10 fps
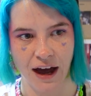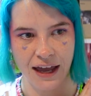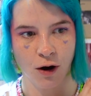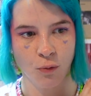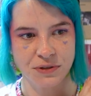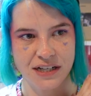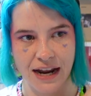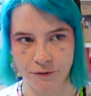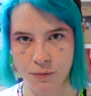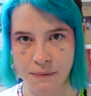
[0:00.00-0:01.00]
I hope to
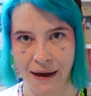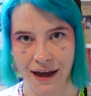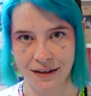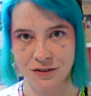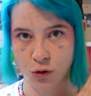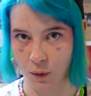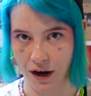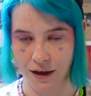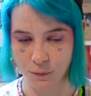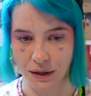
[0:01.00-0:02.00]
never be back to where
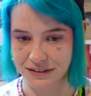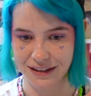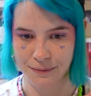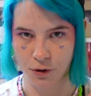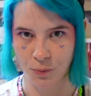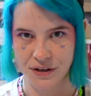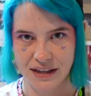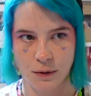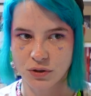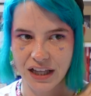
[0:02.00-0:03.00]
I was in that moment.
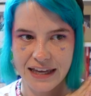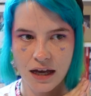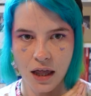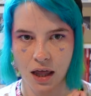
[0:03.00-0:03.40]
It was, like,